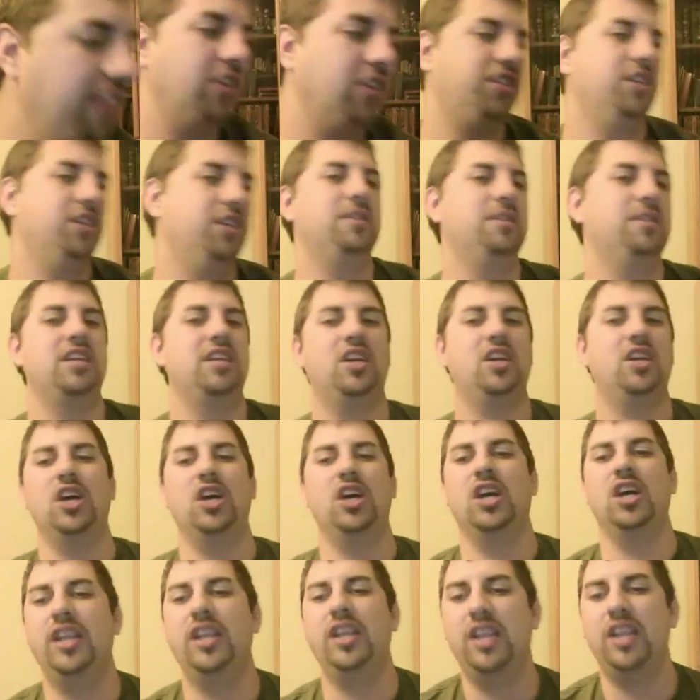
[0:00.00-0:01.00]
she was a
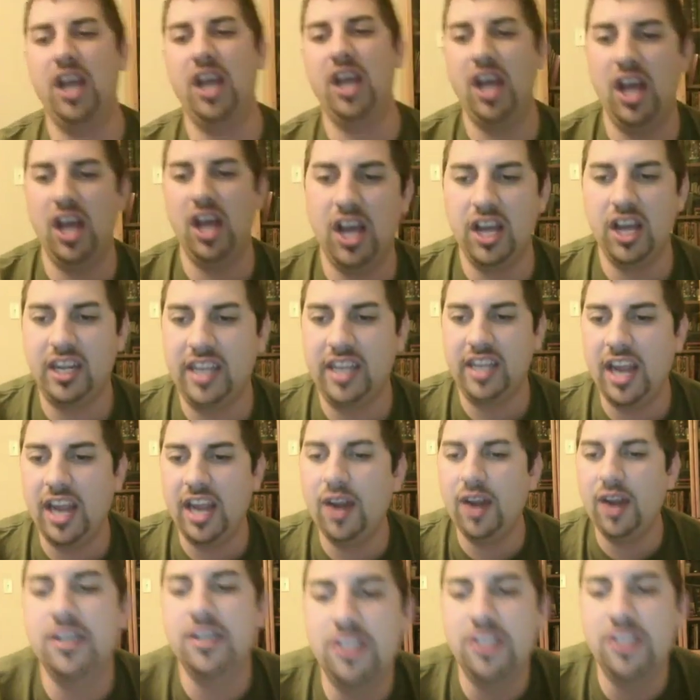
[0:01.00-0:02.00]
good
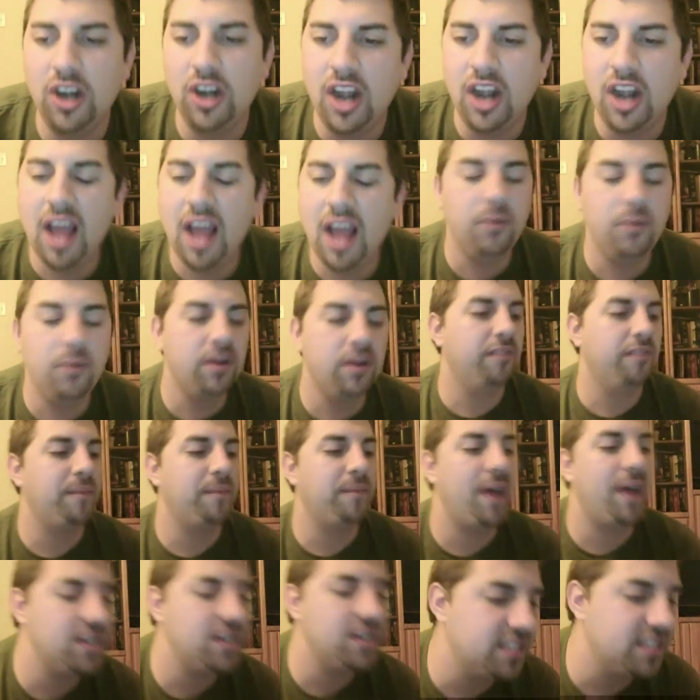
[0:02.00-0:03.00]
character. I wouldn't have
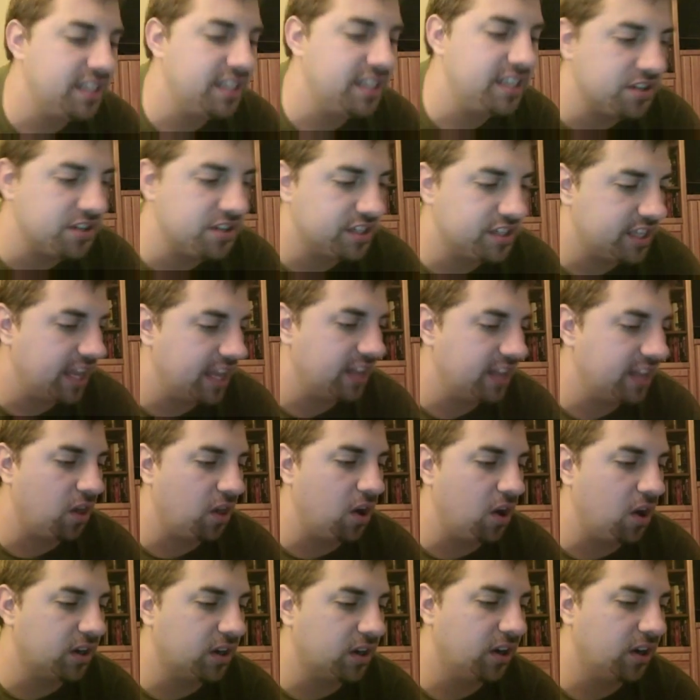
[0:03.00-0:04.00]
mind seeing her stay
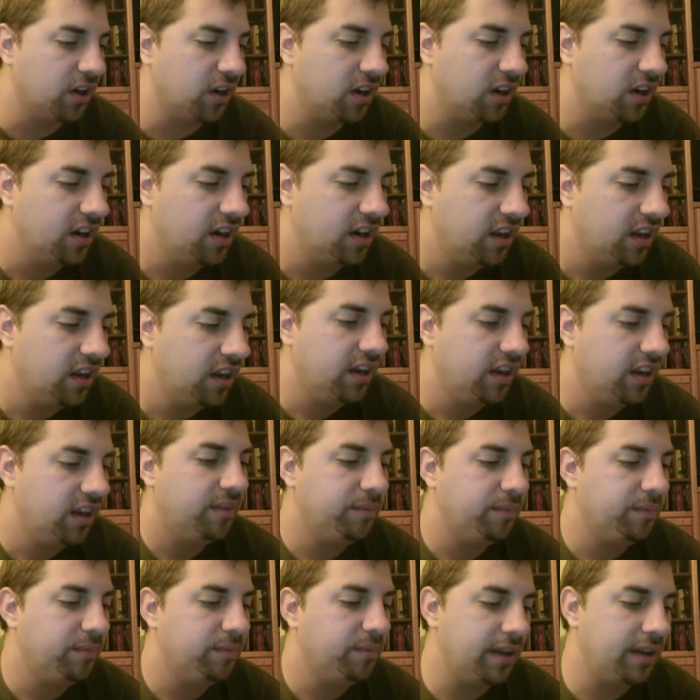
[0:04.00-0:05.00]
longer,
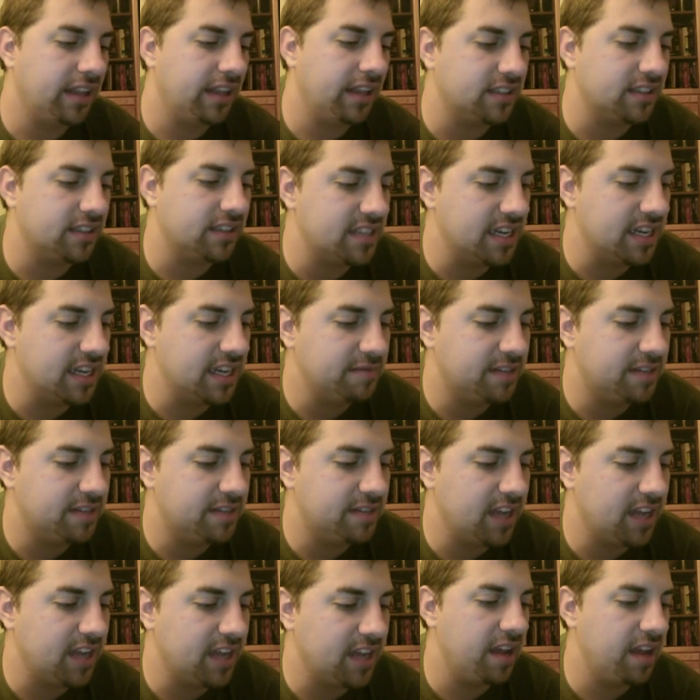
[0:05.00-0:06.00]
but at the same
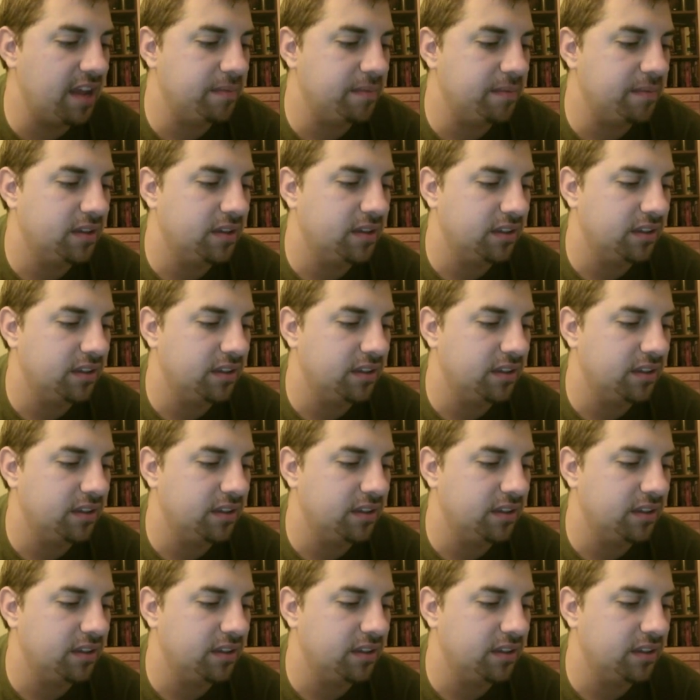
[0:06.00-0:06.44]
time,